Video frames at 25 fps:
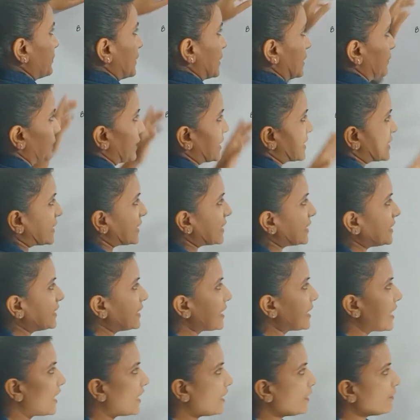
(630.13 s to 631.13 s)
Basically,
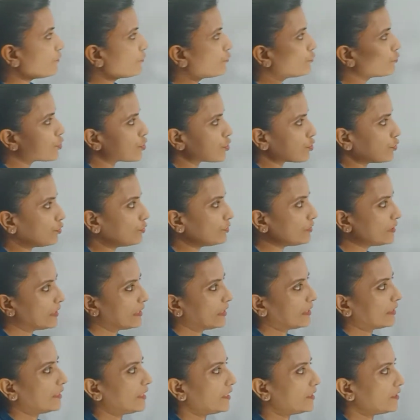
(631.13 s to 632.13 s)
I have to show
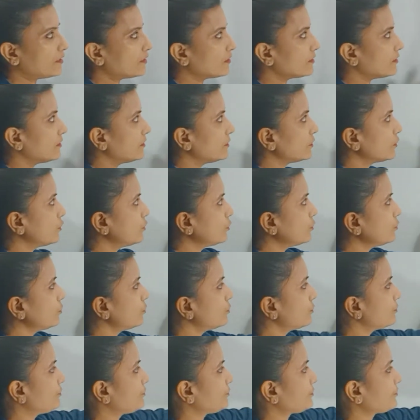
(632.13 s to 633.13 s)
that
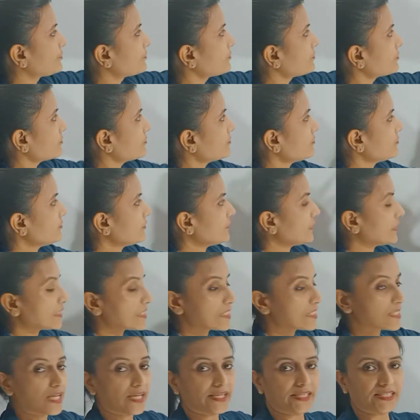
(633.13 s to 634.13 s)
two
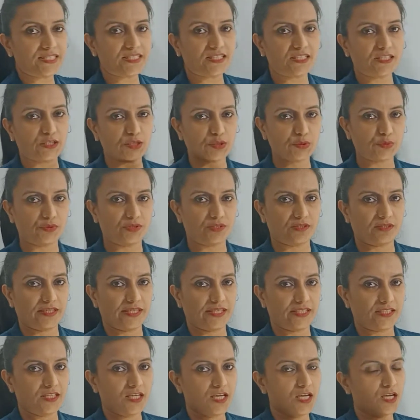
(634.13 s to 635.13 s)
sides are equal,
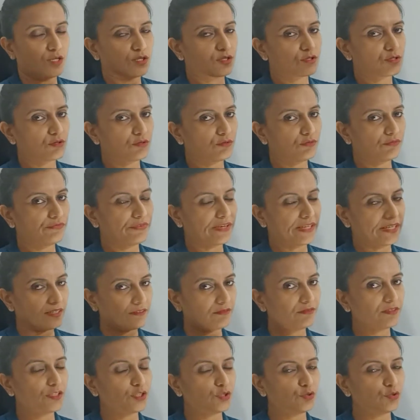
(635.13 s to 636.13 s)
right? So
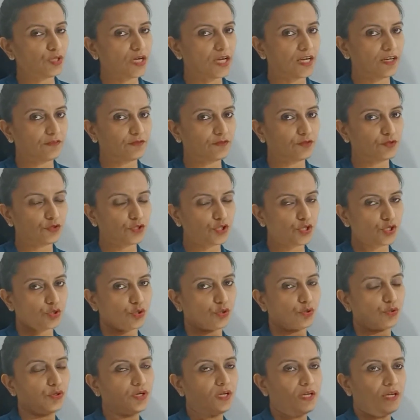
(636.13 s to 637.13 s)
whenever you have to
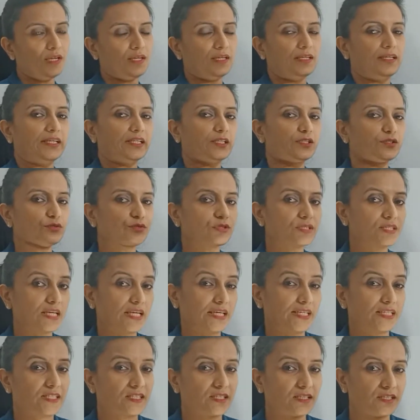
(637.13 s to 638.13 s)
show like two
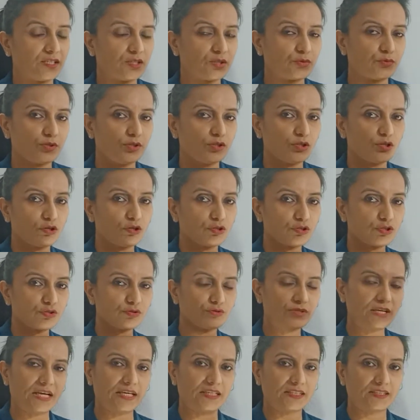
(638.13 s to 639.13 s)
sides are equal or two
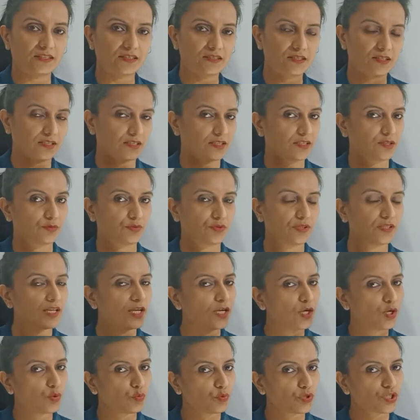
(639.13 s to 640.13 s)
angles are equal,
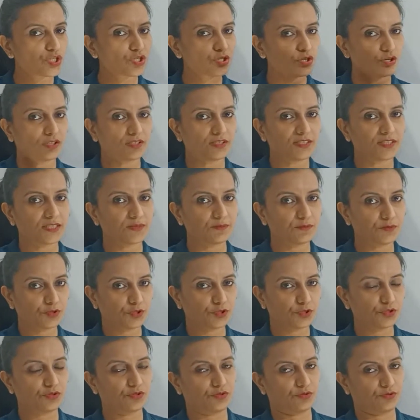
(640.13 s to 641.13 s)
which concept do you
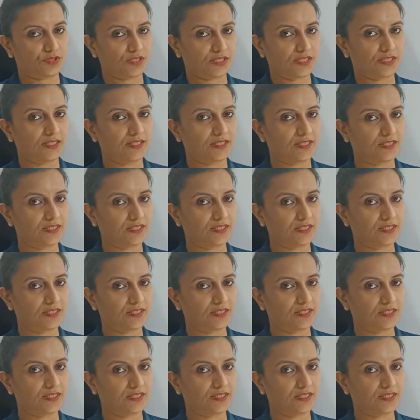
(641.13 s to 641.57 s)
use?